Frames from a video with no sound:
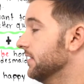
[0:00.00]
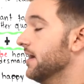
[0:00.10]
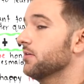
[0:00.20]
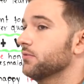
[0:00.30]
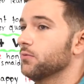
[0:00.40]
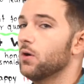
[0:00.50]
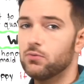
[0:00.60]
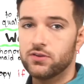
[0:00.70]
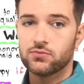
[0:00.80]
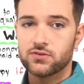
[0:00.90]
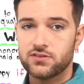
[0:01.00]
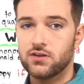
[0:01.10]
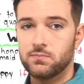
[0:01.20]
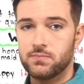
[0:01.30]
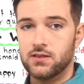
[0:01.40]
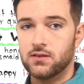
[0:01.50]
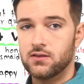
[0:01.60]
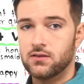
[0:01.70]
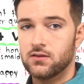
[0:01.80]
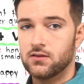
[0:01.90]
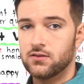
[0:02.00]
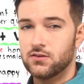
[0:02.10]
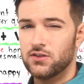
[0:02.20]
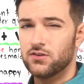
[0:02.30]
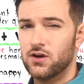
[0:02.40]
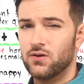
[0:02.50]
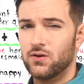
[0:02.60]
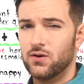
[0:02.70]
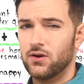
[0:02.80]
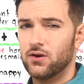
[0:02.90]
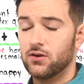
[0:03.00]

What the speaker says: Now, what would the result be? Do you know?